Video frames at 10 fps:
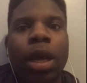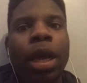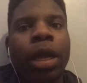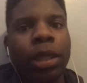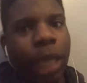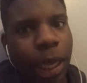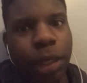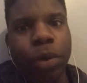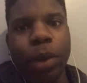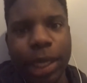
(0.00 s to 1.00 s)

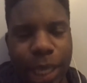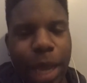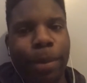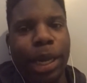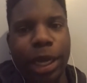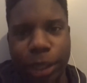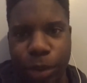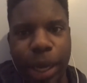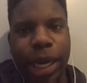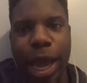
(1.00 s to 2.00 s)
That's what time it is
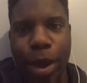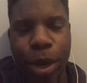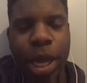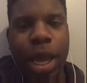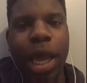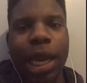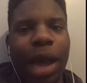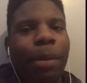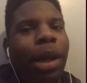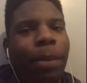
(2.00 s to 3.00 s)
right now. And
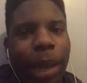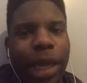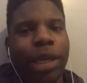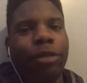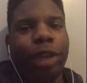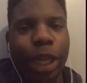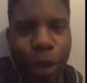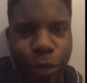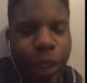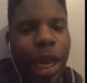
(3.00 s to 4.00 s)
I'm up making a
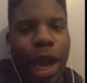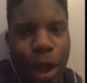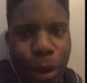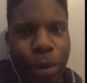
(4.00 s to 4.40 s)
video for y'all.